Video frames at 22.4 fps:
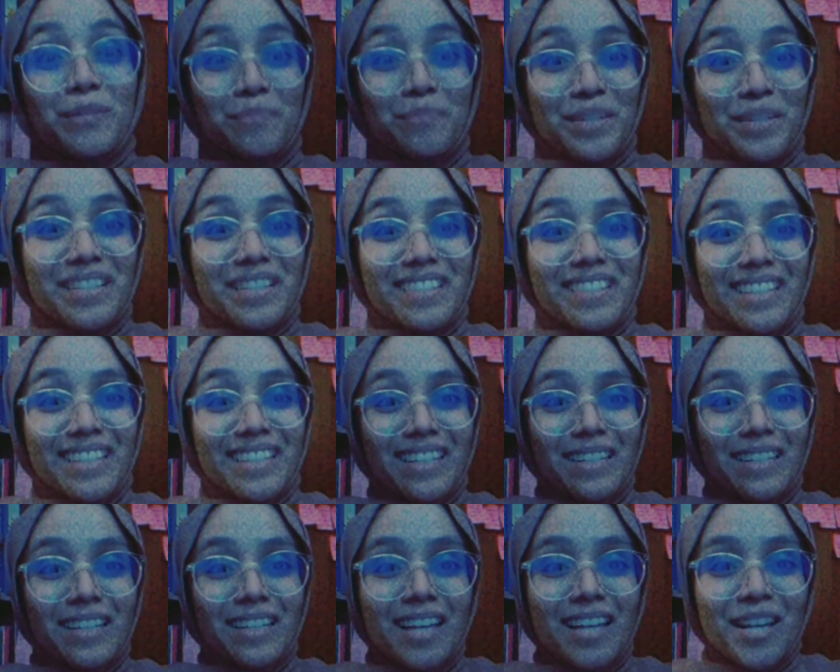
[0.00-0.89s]

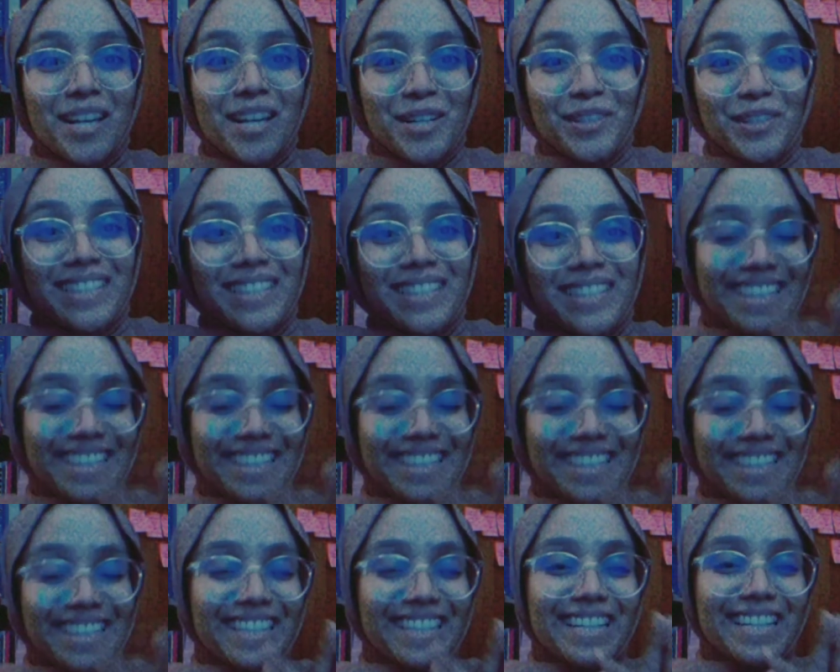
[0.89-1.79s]
person, good
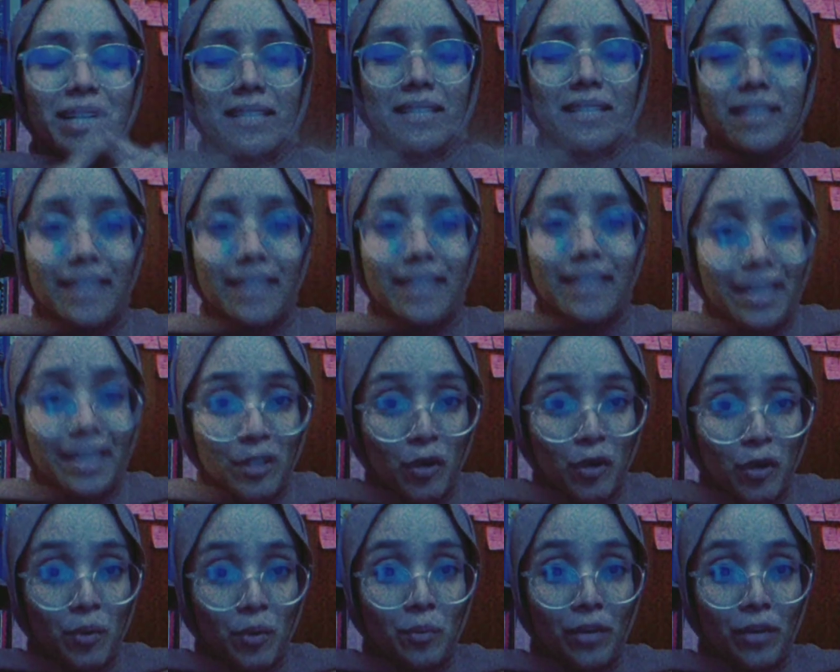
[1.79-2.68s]
citizen by staying at
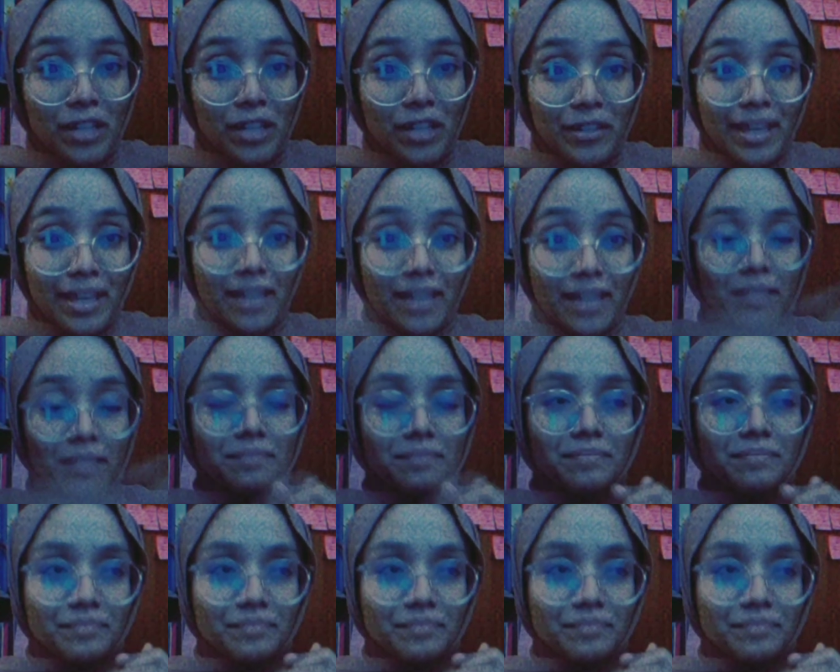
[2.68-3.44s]
home while you can.